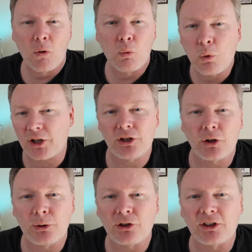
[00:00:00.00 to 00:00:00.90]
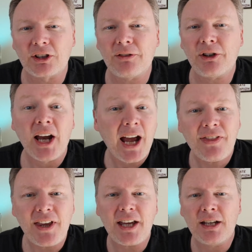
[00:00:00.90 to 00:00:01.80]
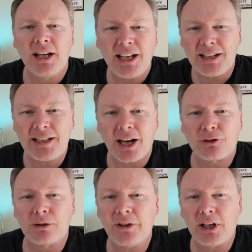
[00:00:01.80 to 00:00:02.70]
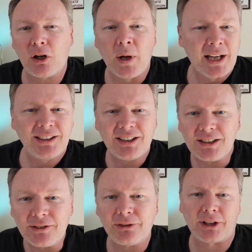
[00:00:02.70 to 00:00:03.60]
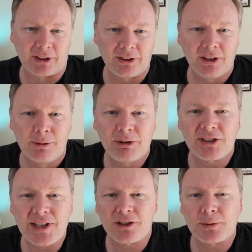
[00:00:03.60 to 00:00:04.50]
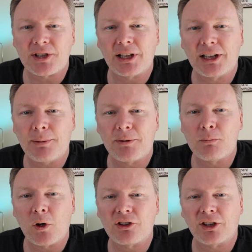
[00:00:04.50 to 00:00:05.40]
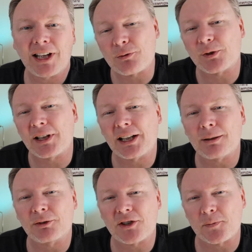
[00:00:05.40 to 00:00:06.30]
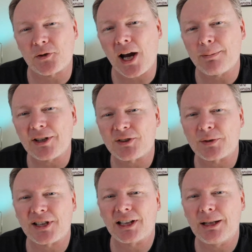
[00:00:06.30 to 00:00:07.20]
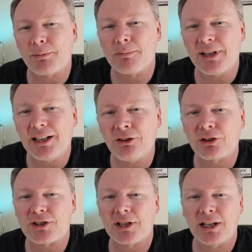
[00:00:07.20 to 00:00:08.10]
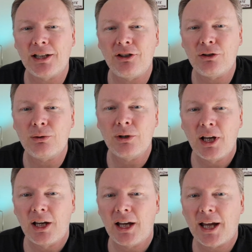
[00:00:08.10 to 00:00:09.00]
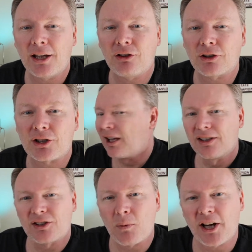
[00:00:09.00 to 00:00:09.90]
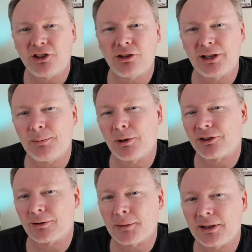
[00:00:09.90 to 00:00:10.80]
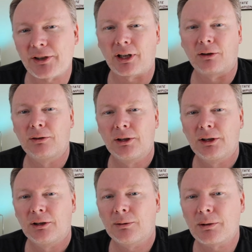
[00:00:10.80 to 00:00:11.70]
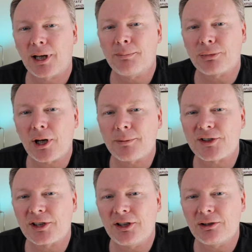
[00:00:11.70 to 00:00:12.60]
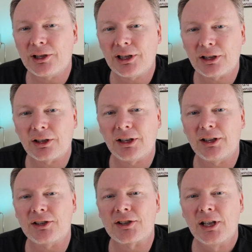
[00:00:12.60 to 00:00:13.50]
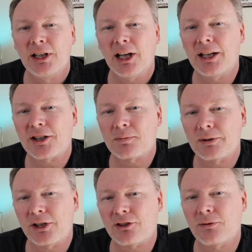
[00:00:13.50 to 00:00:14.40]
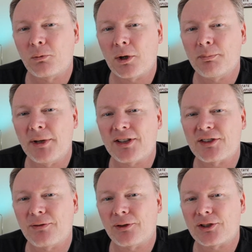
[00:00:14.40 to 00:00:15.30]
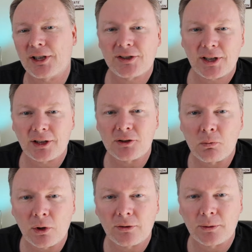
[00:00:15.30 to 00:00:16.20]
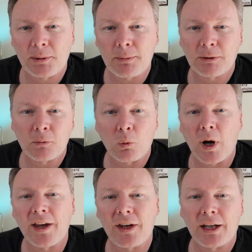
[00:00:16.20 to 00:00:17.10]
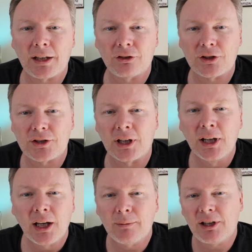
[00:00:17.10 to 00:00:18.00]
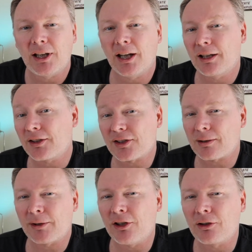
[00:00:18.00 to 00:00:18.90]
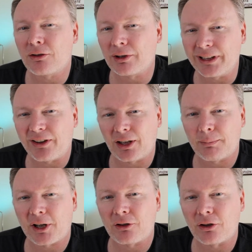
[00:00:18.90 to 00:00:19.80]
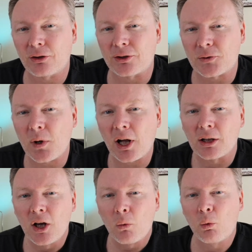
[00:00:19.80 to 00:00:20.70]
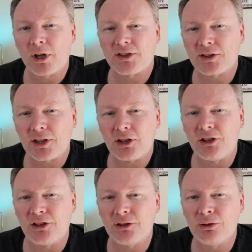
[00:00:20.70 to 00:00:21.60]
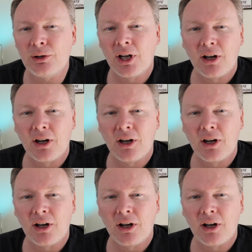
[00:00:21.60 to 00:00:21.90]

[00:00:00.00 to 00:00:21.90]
what you're going to deliver, and then in the actual video, deliver it. Because that's what's gonna keep them watching, that's what's gonna get them to subscribe, and that's what's gonna keep them interested in you and your channel. So why should you keep watching my video? Well, what I'm promising you here is an explanation of what makes the first eight seconds work for people and why they get interested. I mean, and this is something that you can really think about on your own as well. What is it that you